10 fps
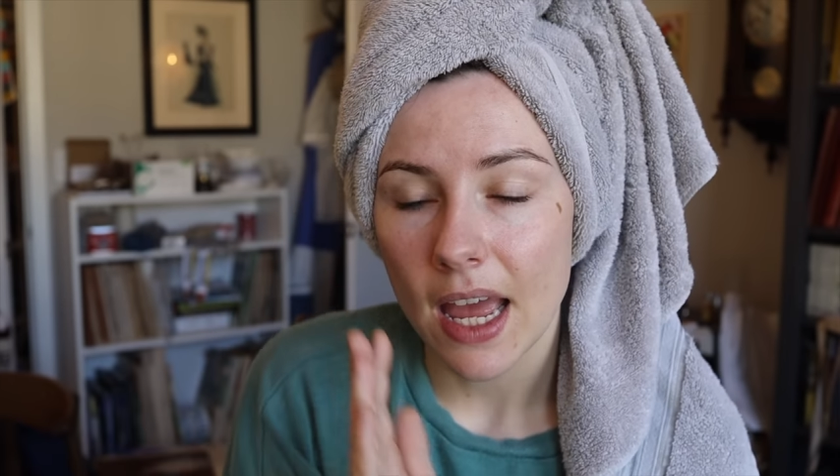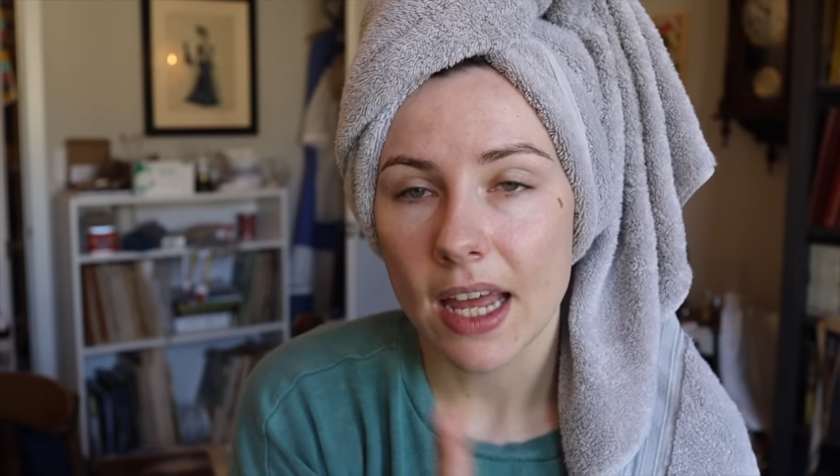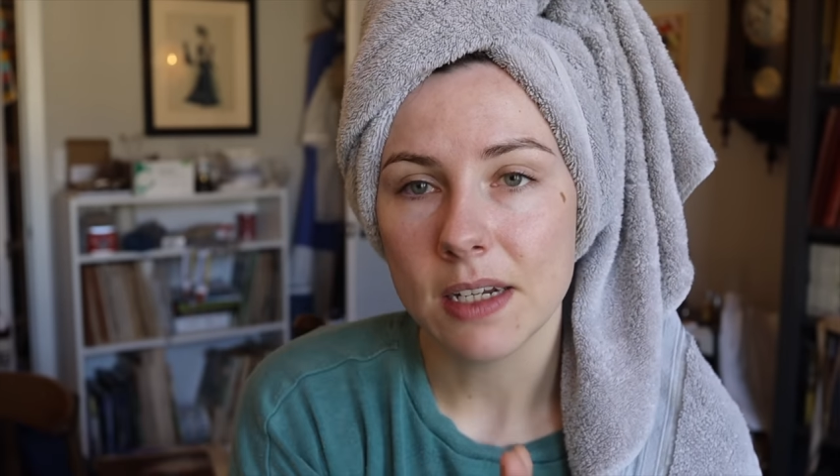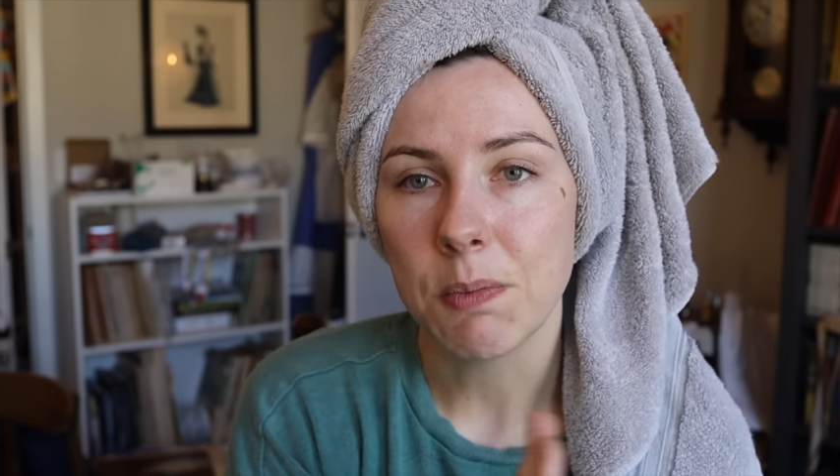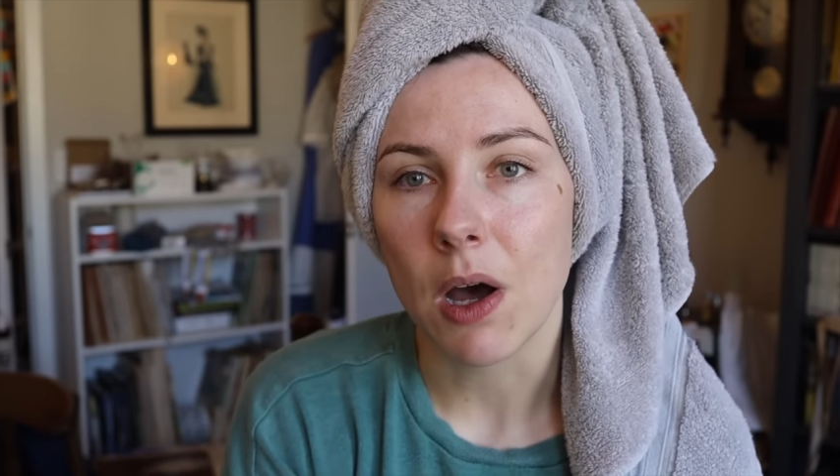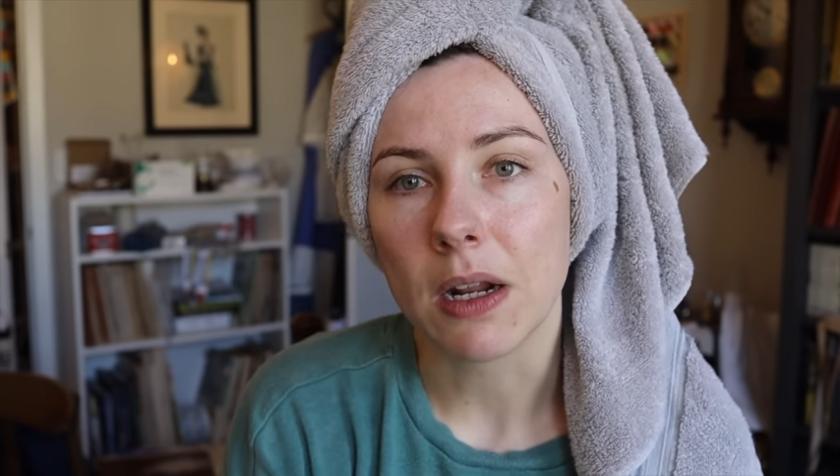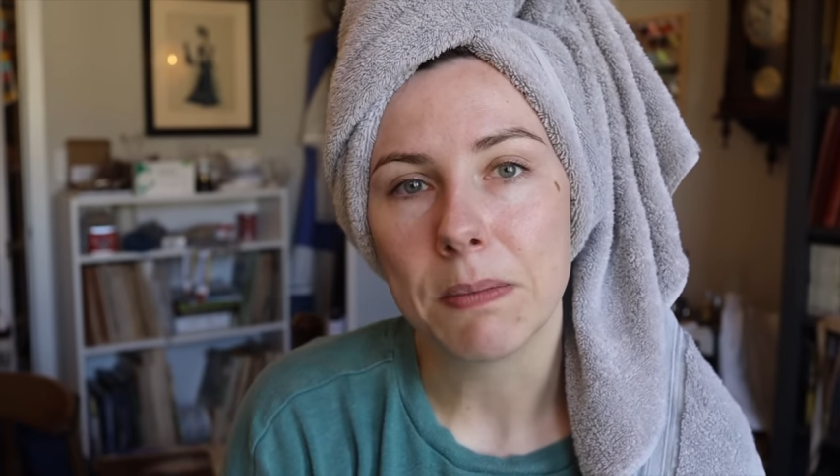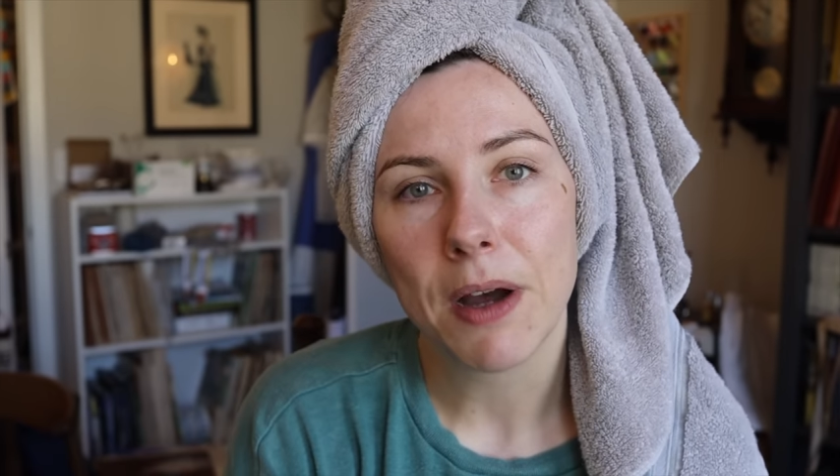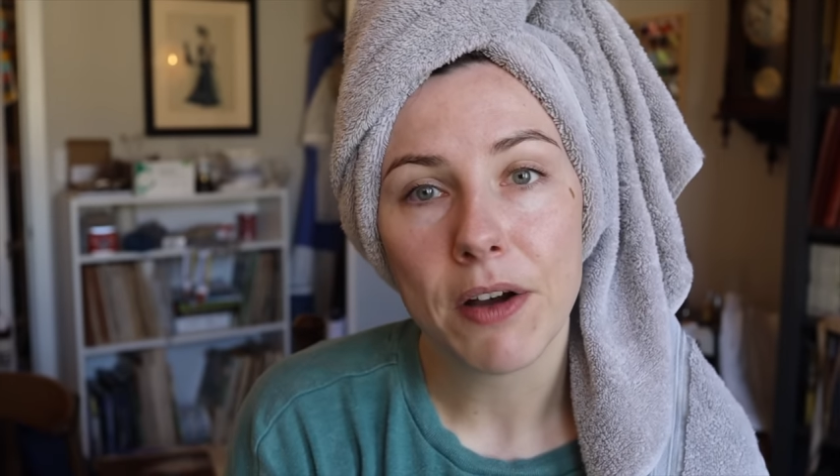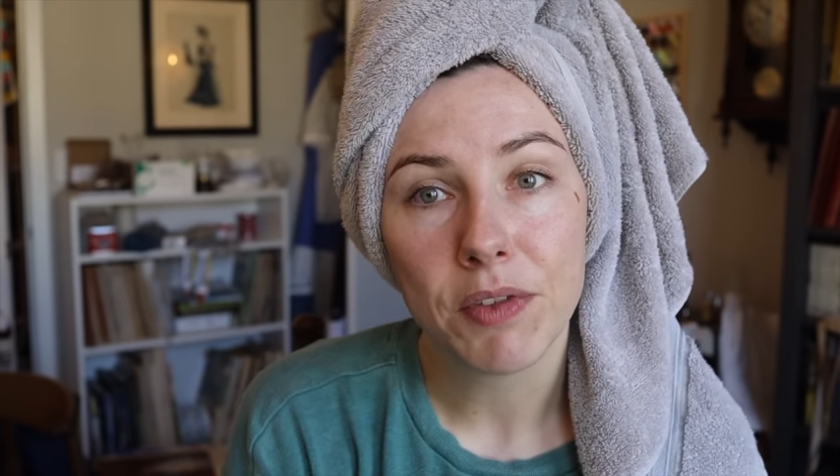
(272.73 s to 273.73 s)
and
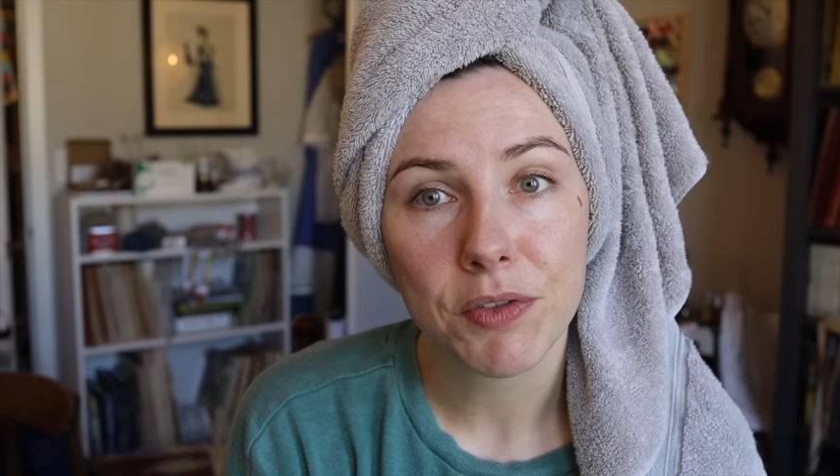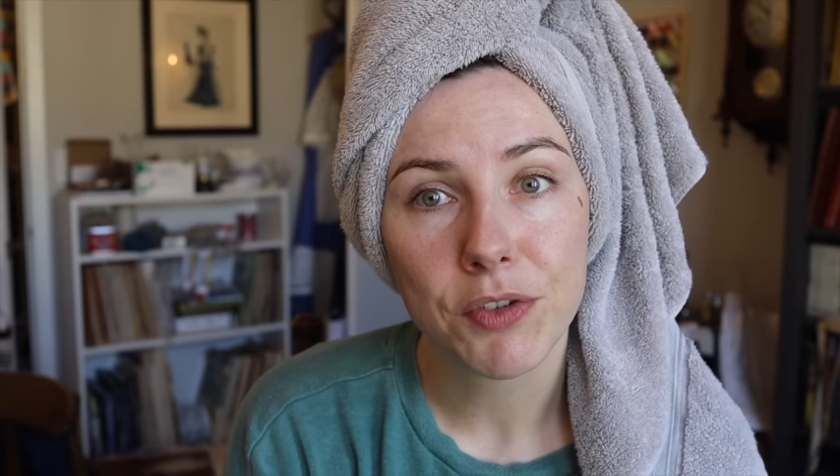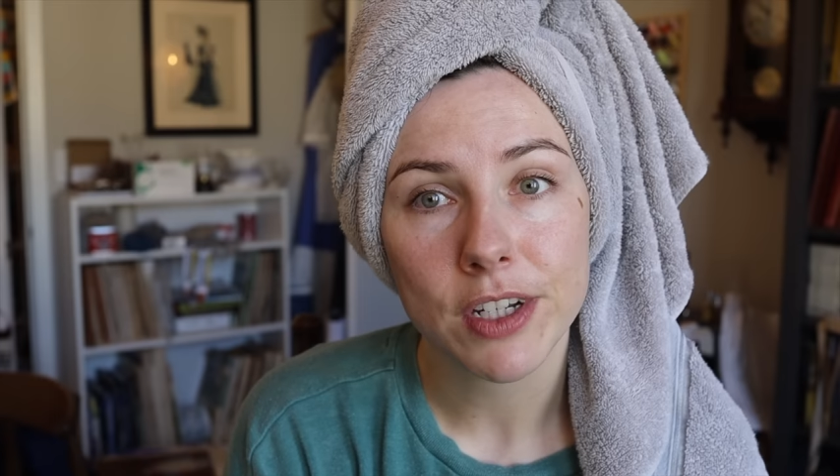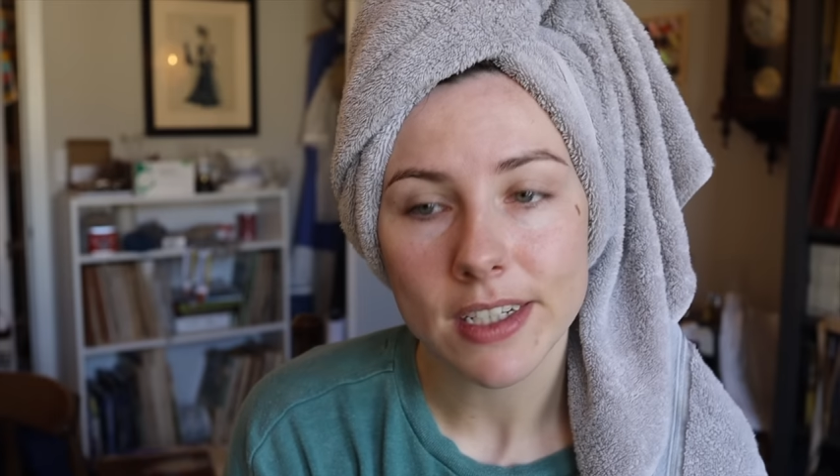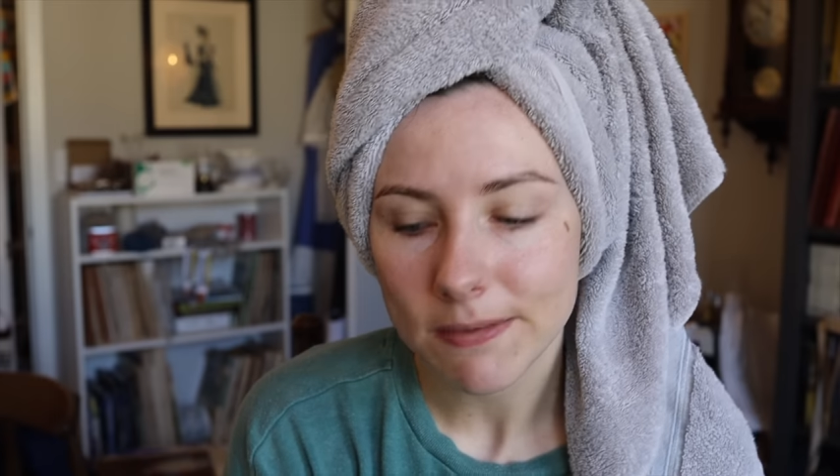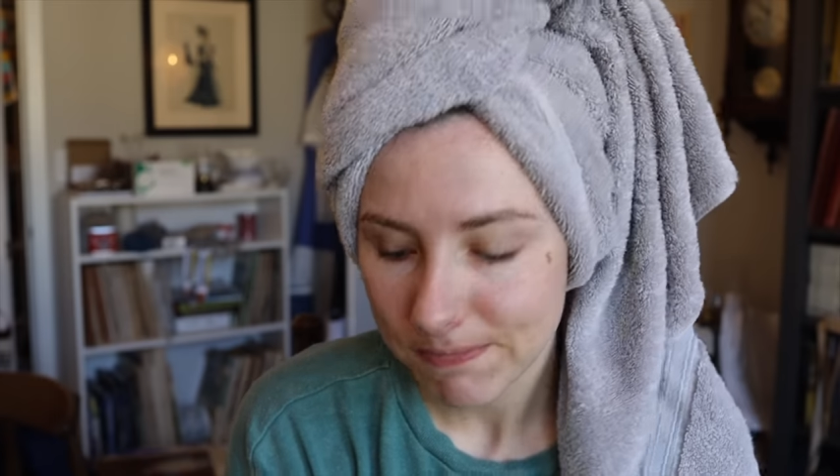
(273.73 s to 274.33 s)
bottom of the foot.